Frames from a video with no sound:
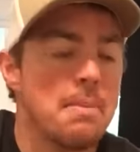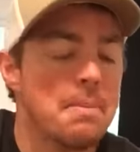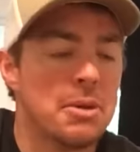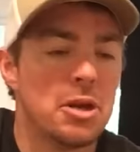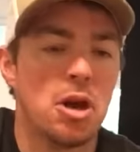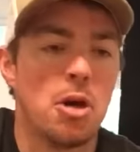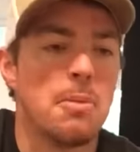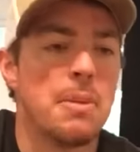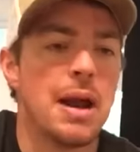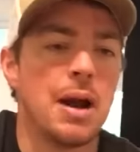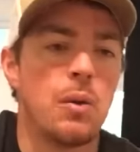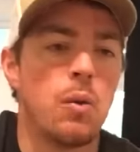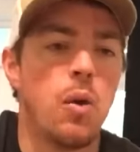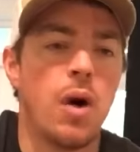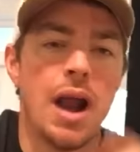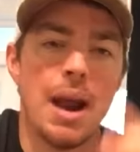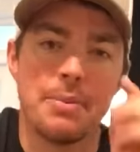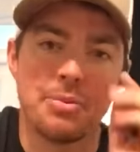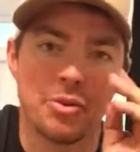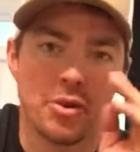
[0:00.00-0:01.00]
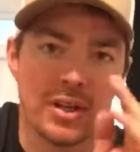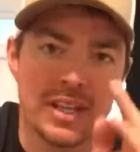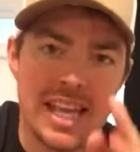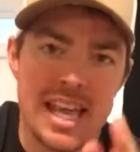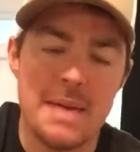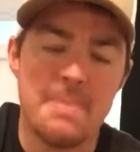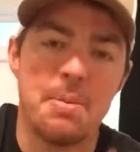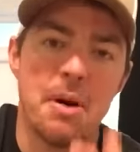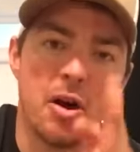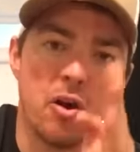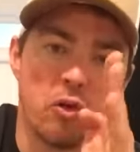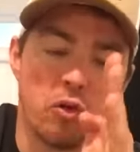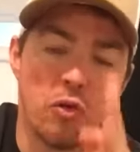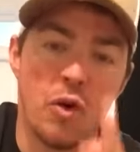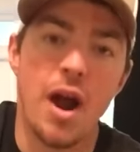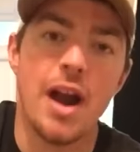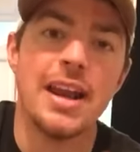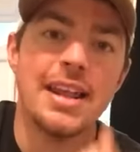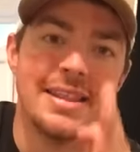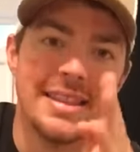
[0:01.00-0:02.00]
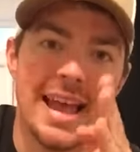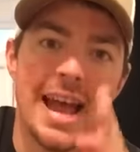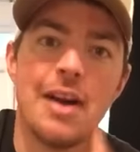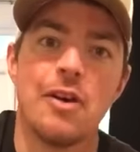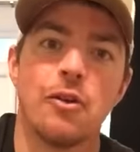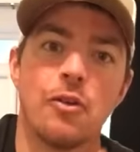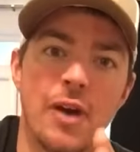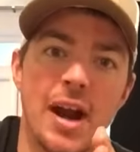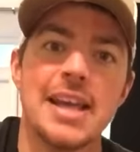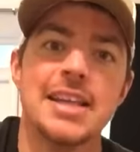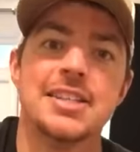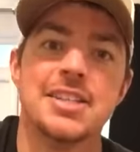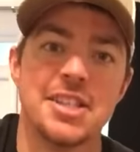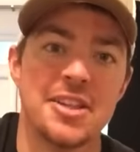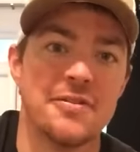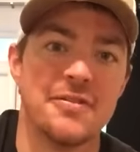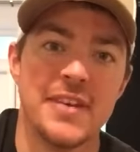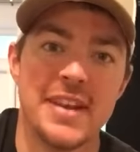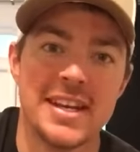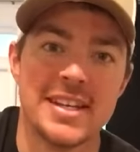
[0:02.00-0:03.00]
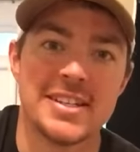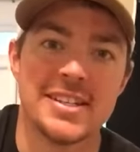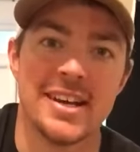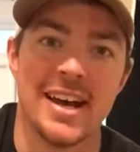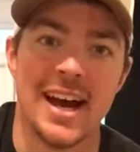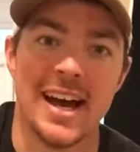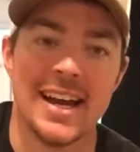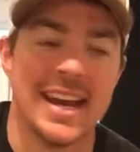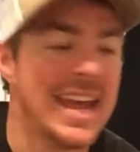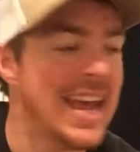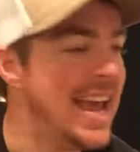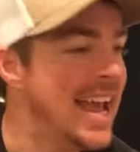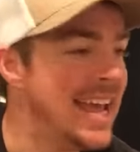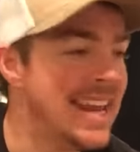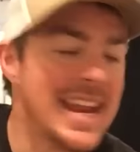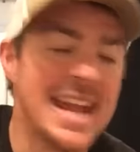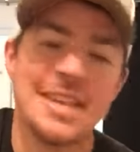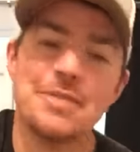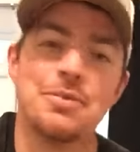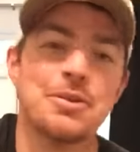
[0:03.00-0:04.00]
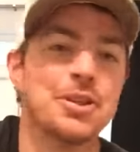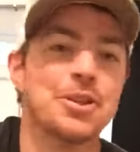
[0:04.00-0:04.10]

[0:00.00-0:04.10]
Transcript: But no matter what, I'm just going to keep on running that race to the finish line. And that's